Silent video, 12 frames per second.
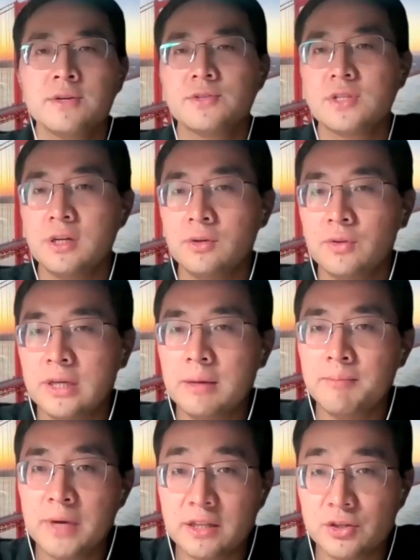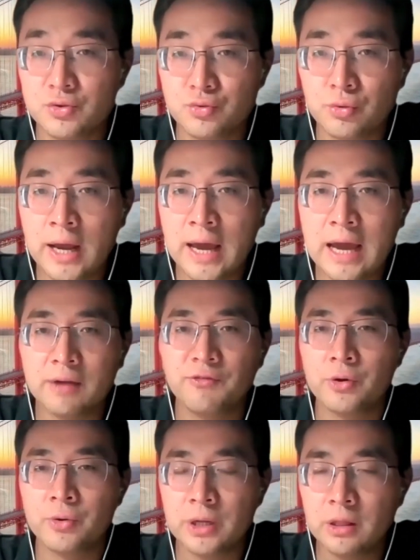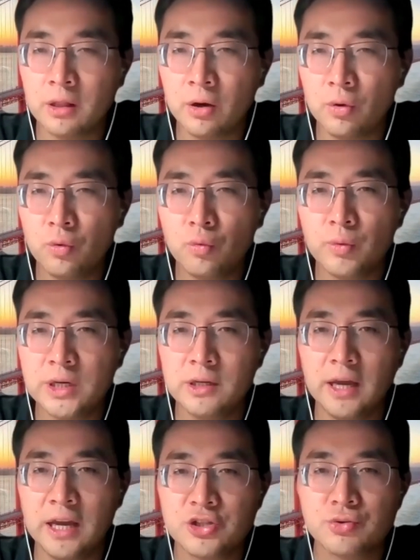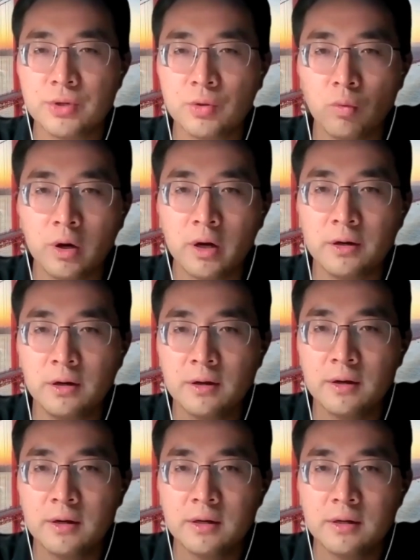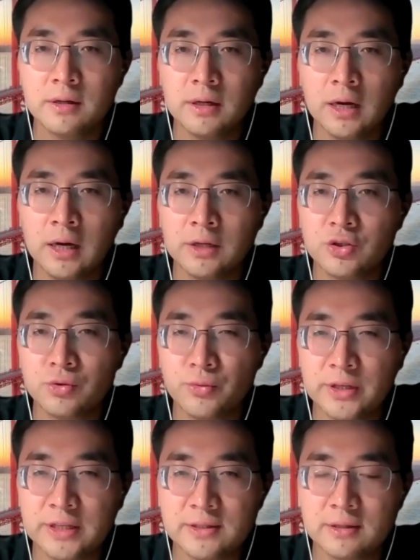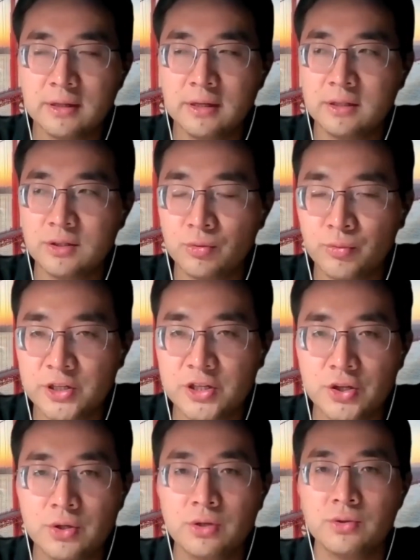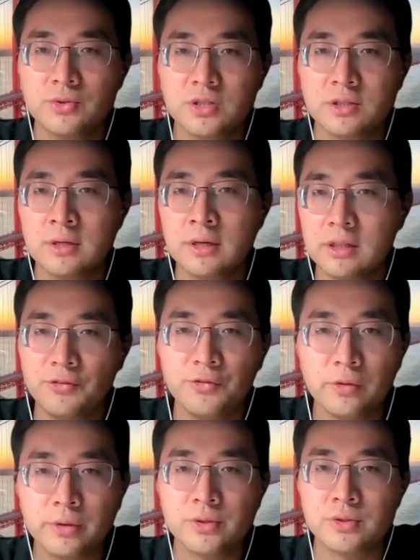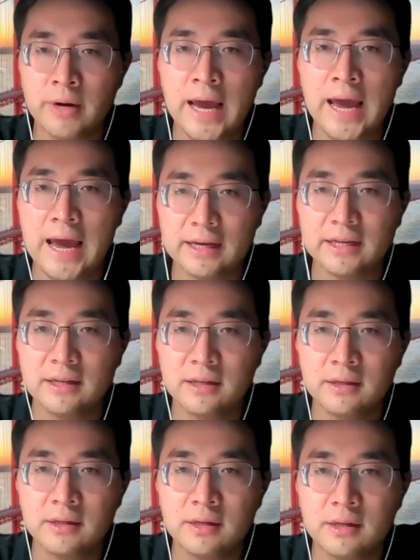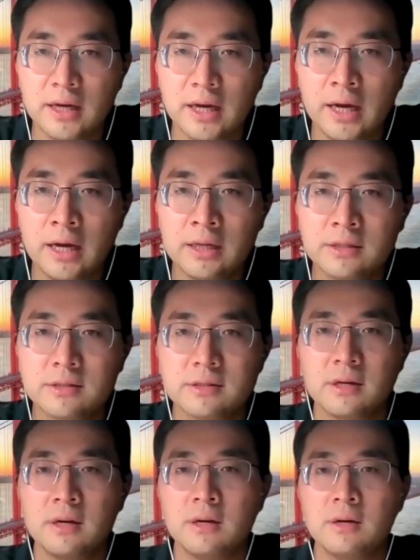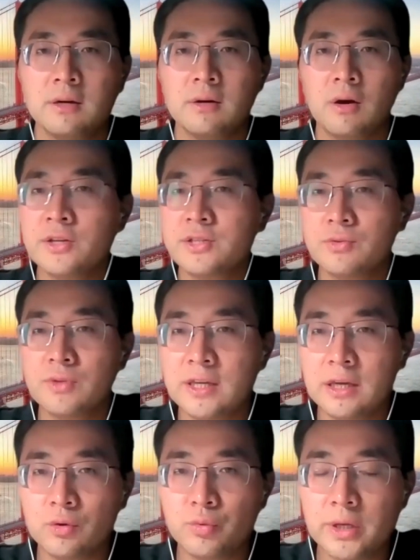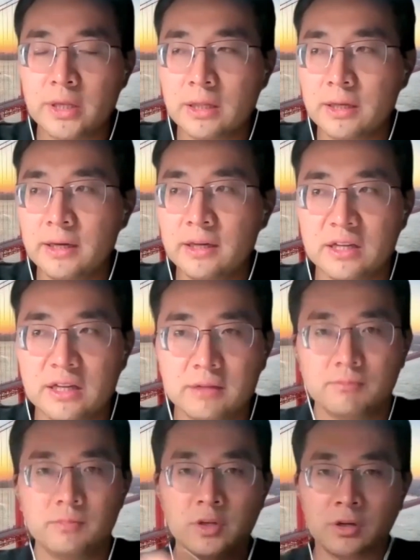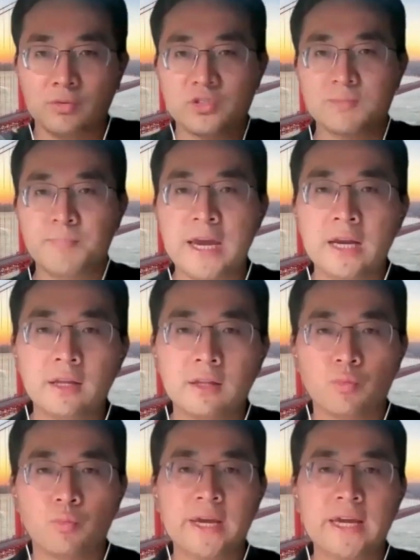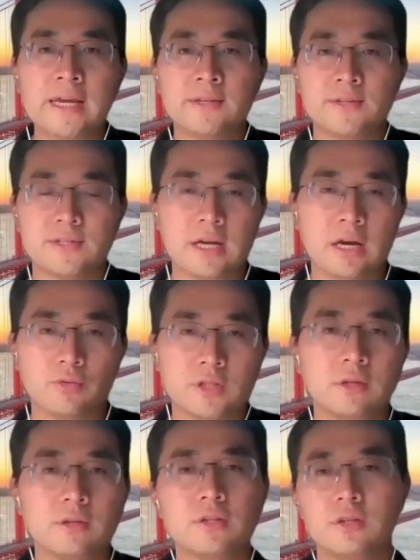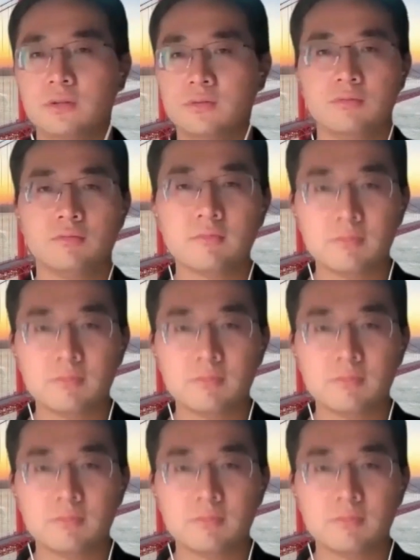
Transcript: So they can make the drag very low when entering water to reduce the fluid drag, and also they can quickly, spanning the wings out to